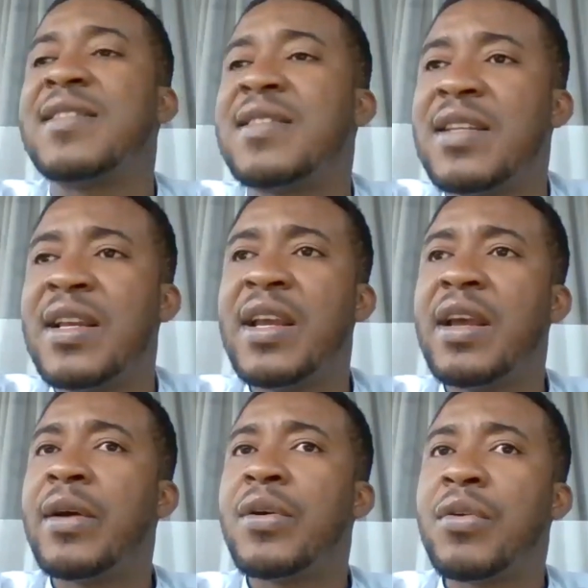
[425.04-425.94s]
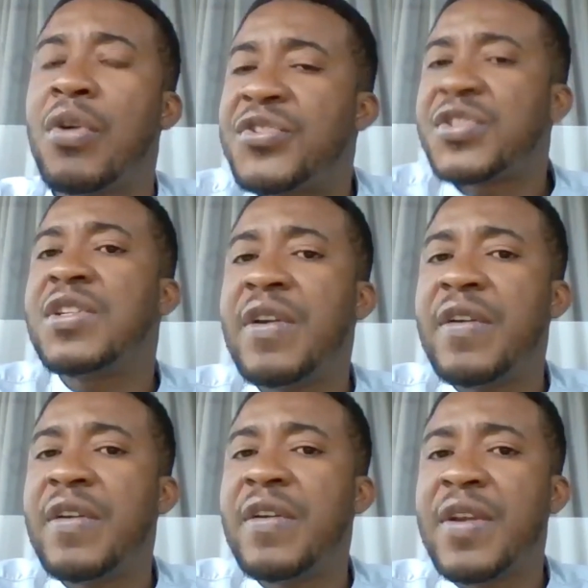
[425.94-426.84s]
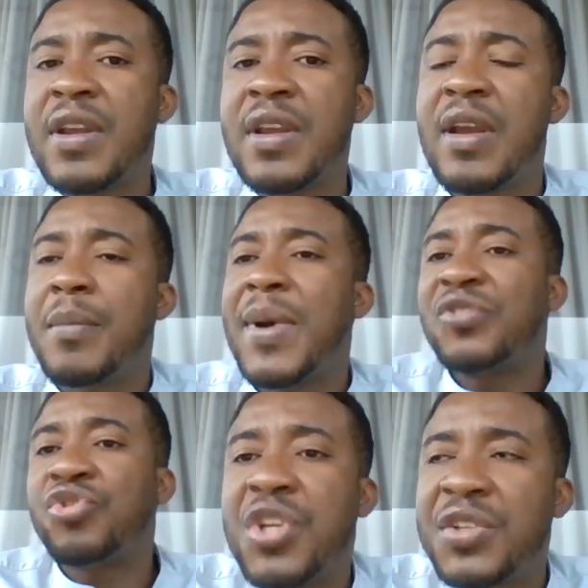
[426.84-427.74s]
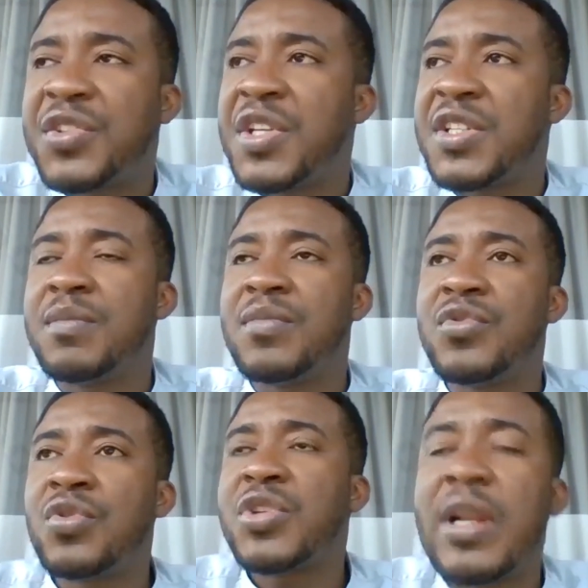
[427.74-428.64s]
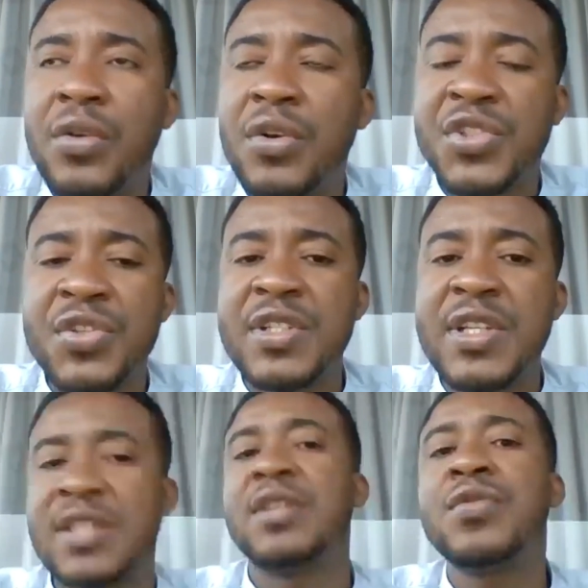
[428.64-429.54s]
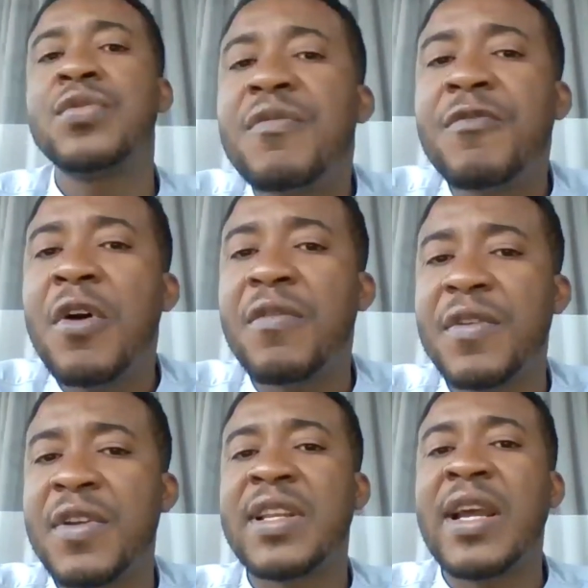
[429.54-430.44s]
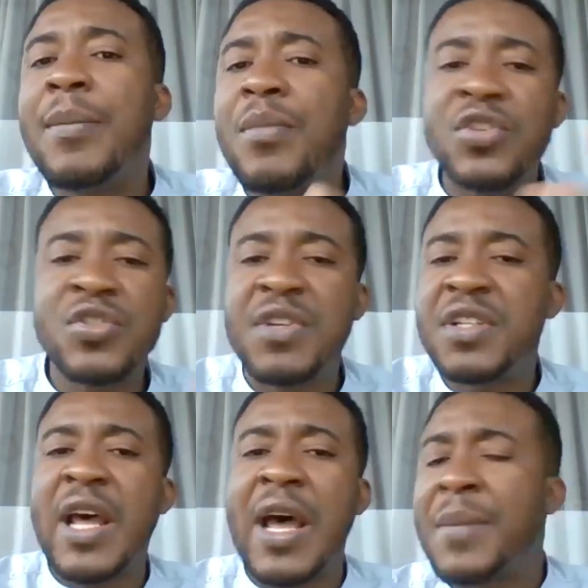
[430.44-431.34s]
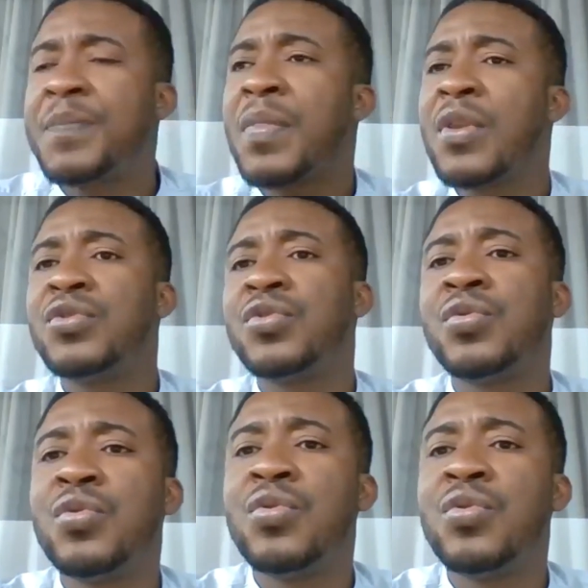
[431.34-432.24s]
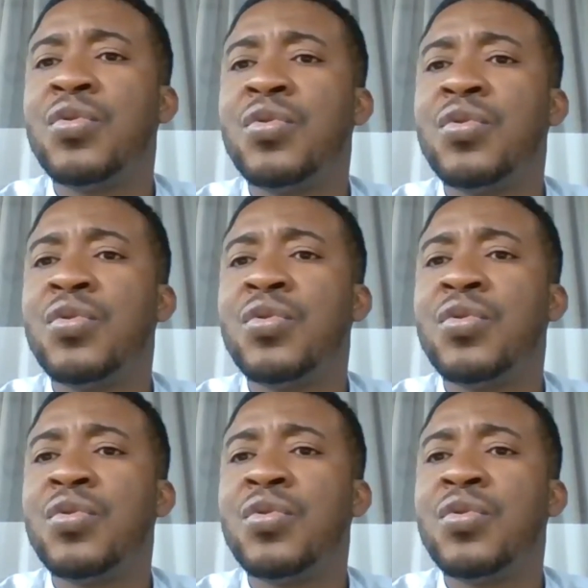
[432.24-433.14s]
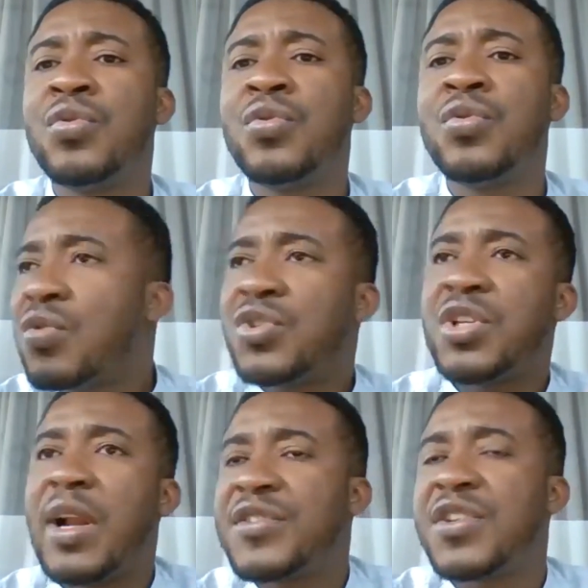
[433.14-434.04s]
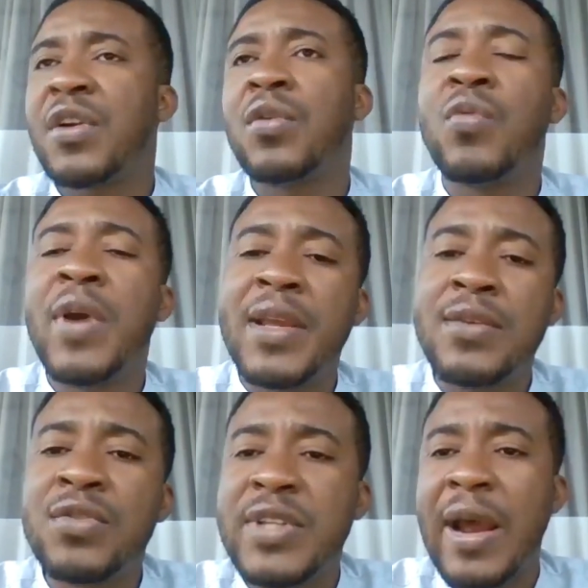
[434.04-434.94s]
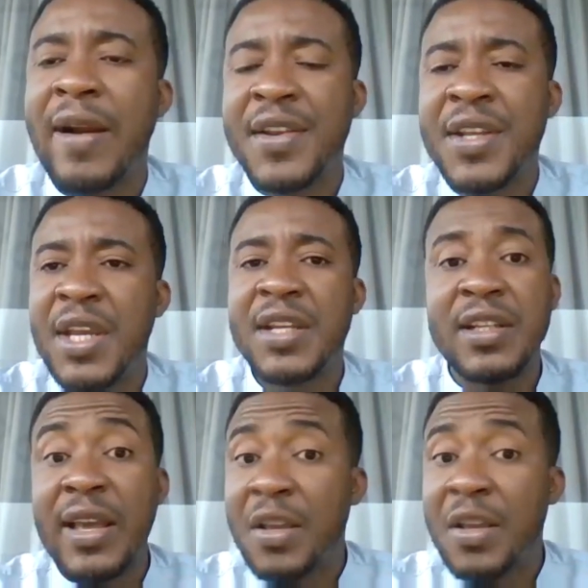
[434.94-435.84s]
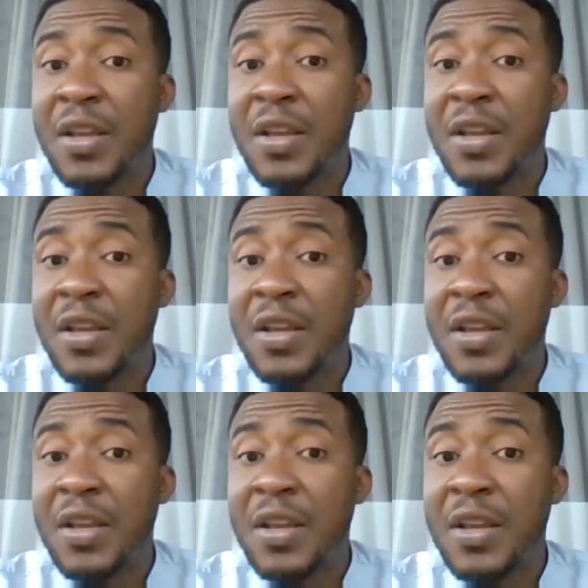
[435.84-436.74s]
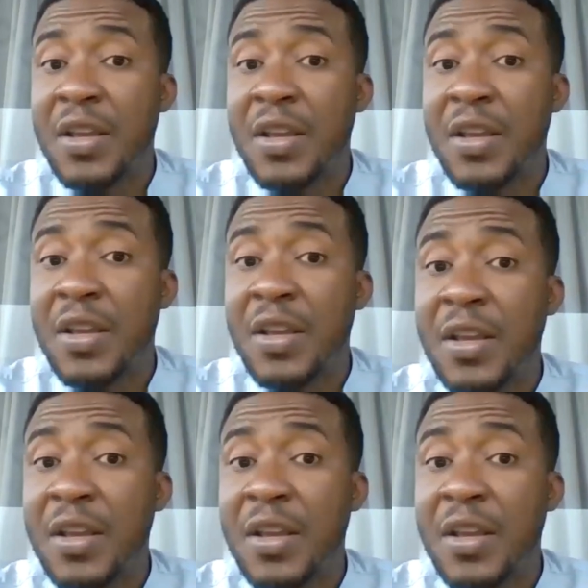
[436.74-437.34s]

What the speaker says: less considering patriotism, social consciousness, and so on and forth. It comes most of the time through other social circle where youth are engaged, like Pax Romana, where the